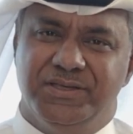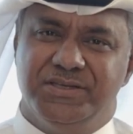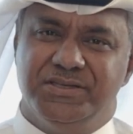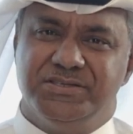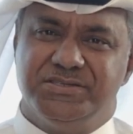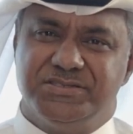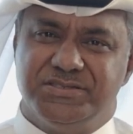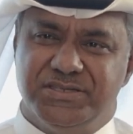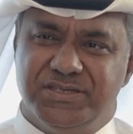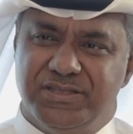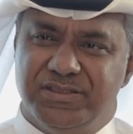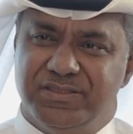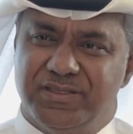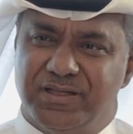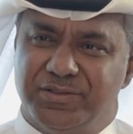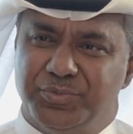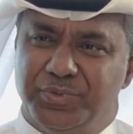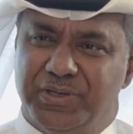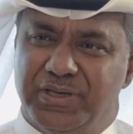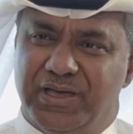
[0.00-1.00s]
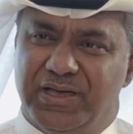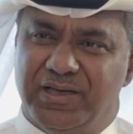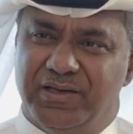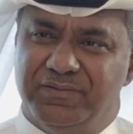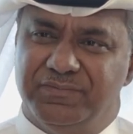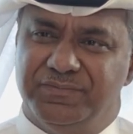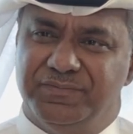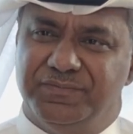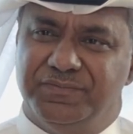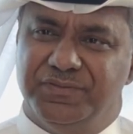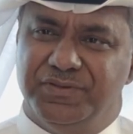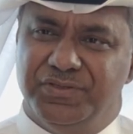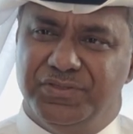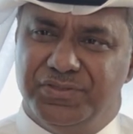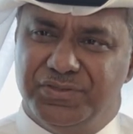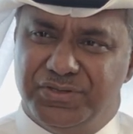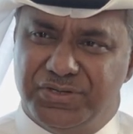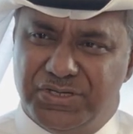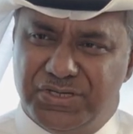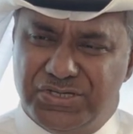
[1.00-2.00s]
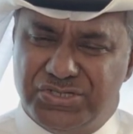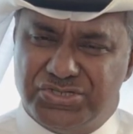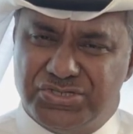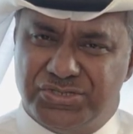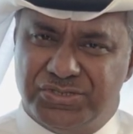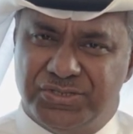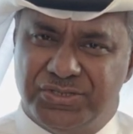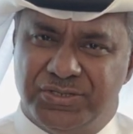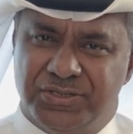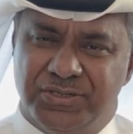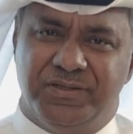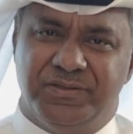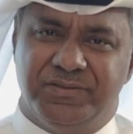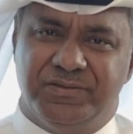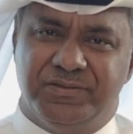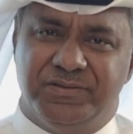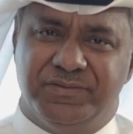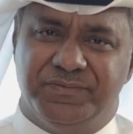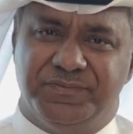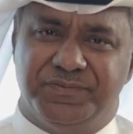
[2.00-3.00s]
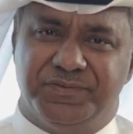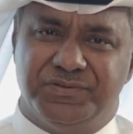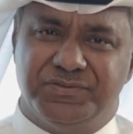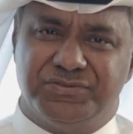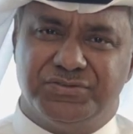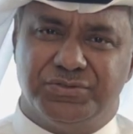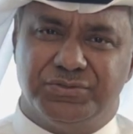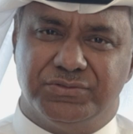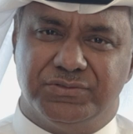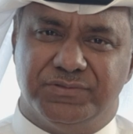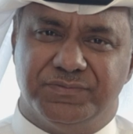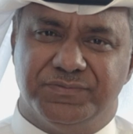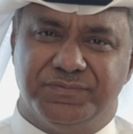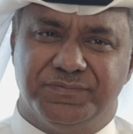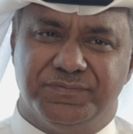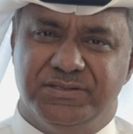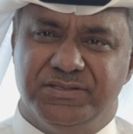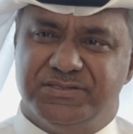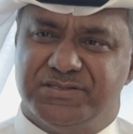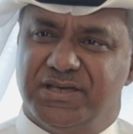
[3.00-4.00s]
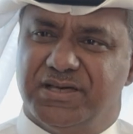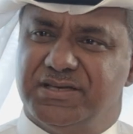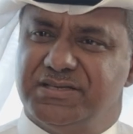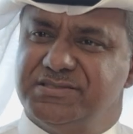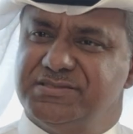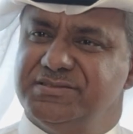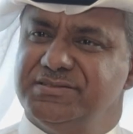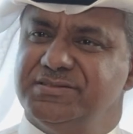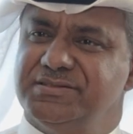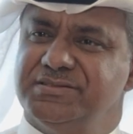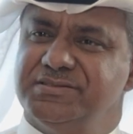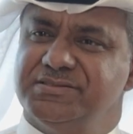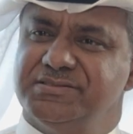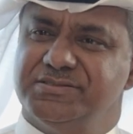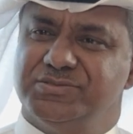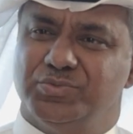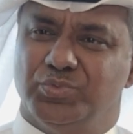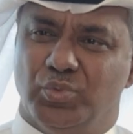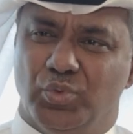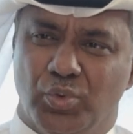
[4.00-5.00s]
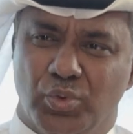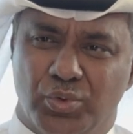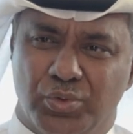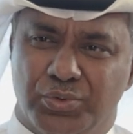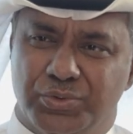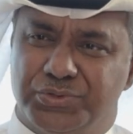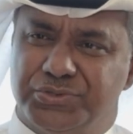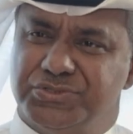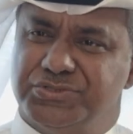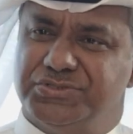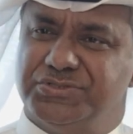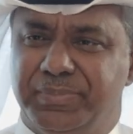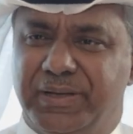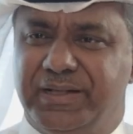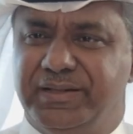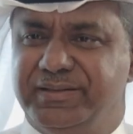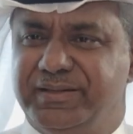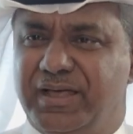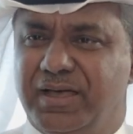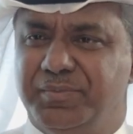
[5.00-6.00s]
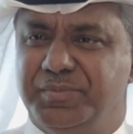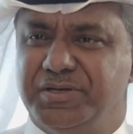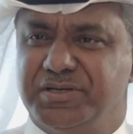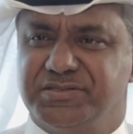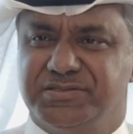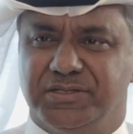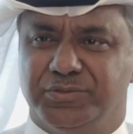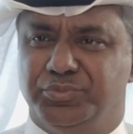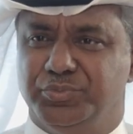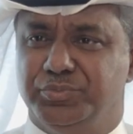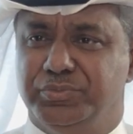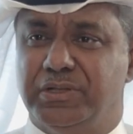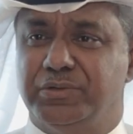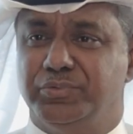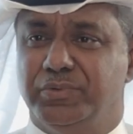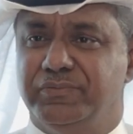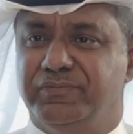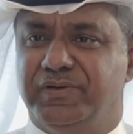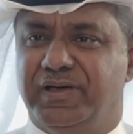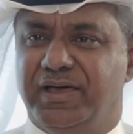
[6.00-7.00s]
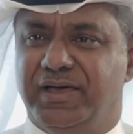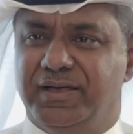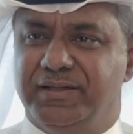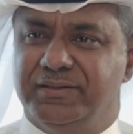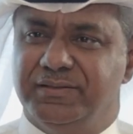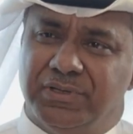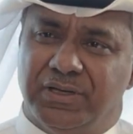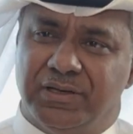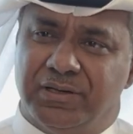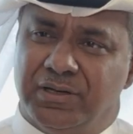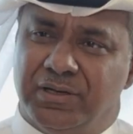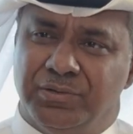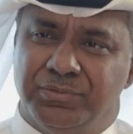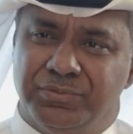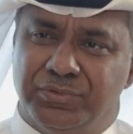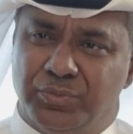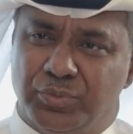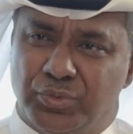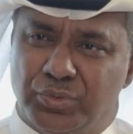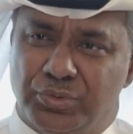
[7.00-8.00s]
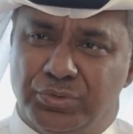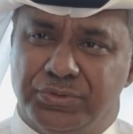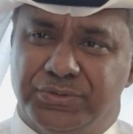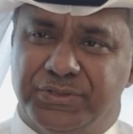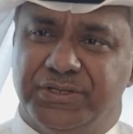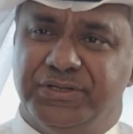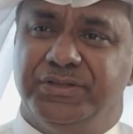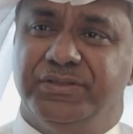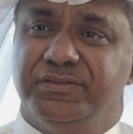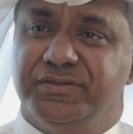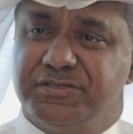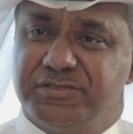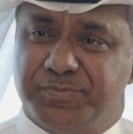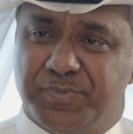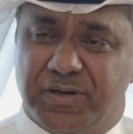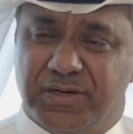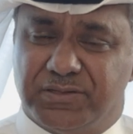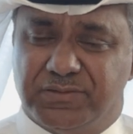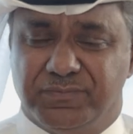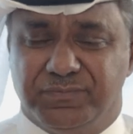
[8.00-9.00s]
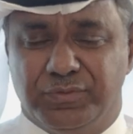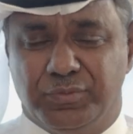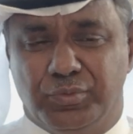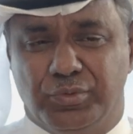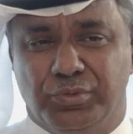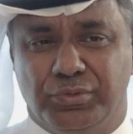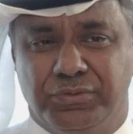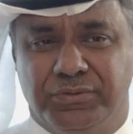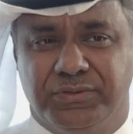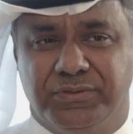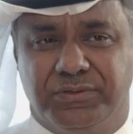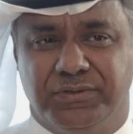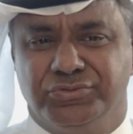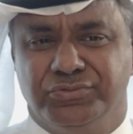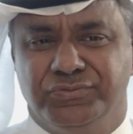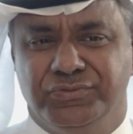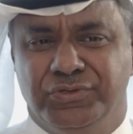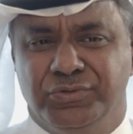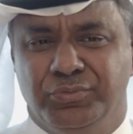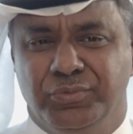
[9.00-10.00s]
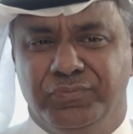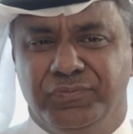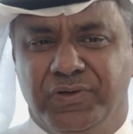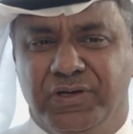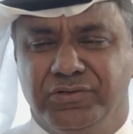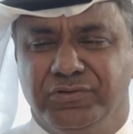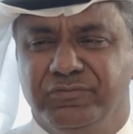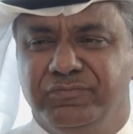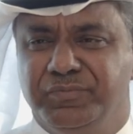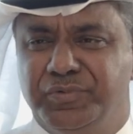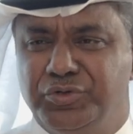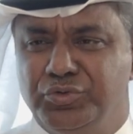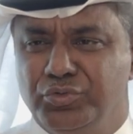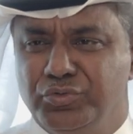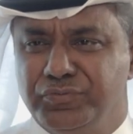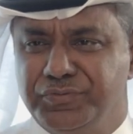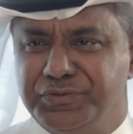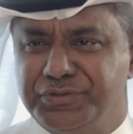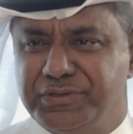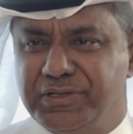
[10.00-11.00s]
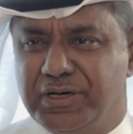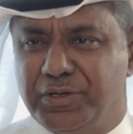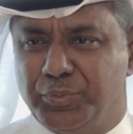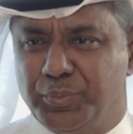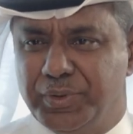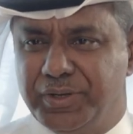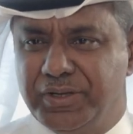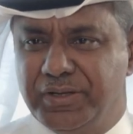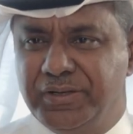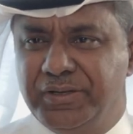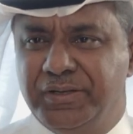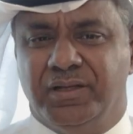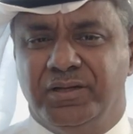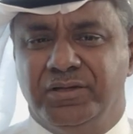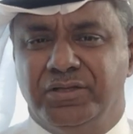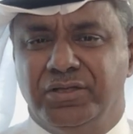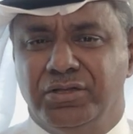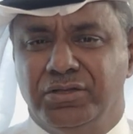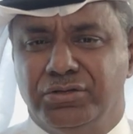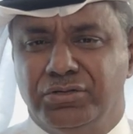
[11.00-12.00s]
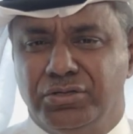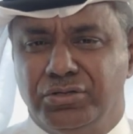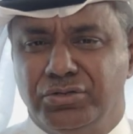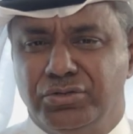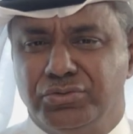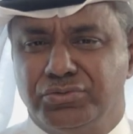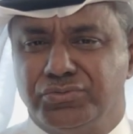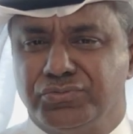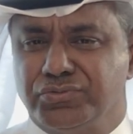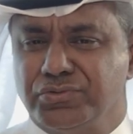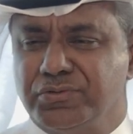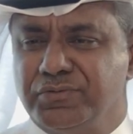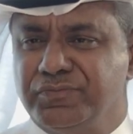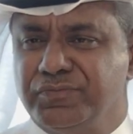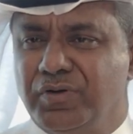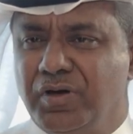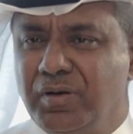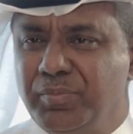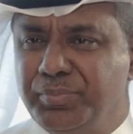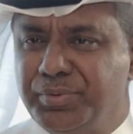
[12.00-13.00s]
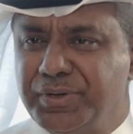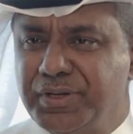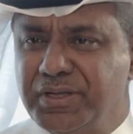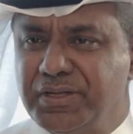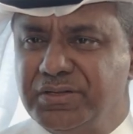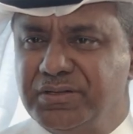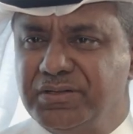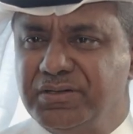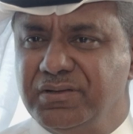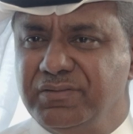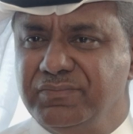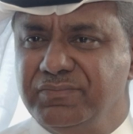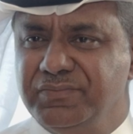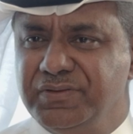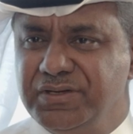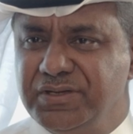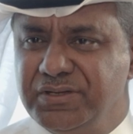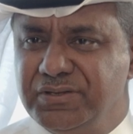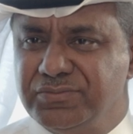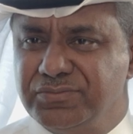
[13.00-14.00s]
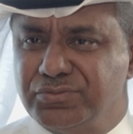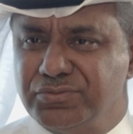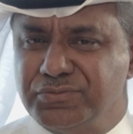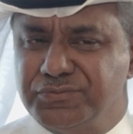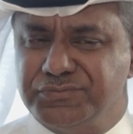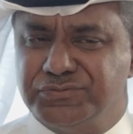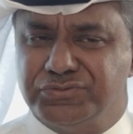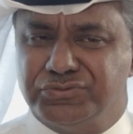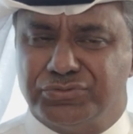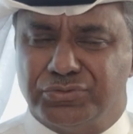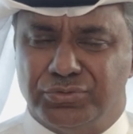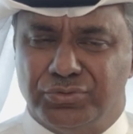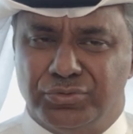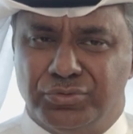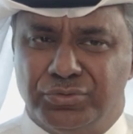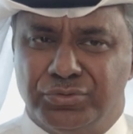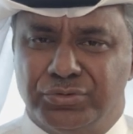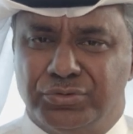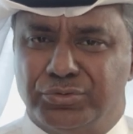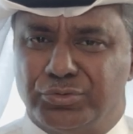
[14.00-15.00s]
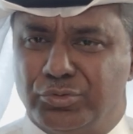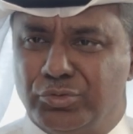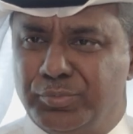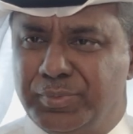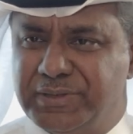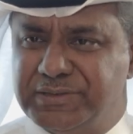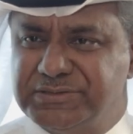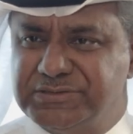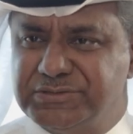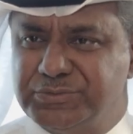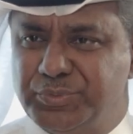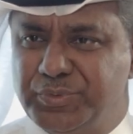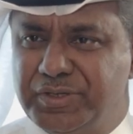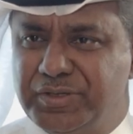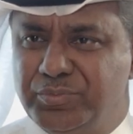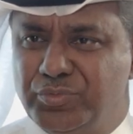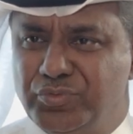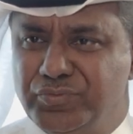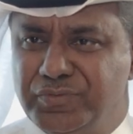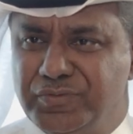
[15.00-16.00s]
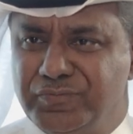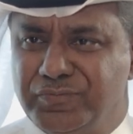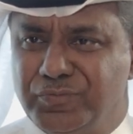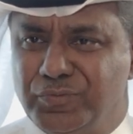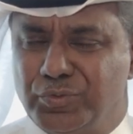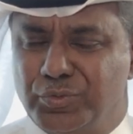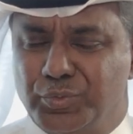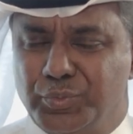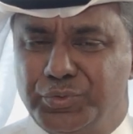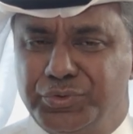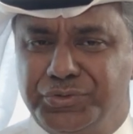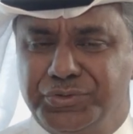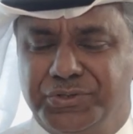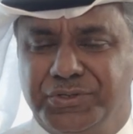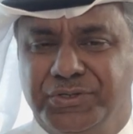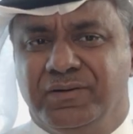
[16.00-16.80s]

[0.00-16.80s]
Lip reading: scene that we have in the region, the different sort of disasters, wars, pandemics that we've had around the world and in this part of the world. So, we've kind of maneuvered our way and continue to sort of operate in a very sort of strong, robust way moving forward.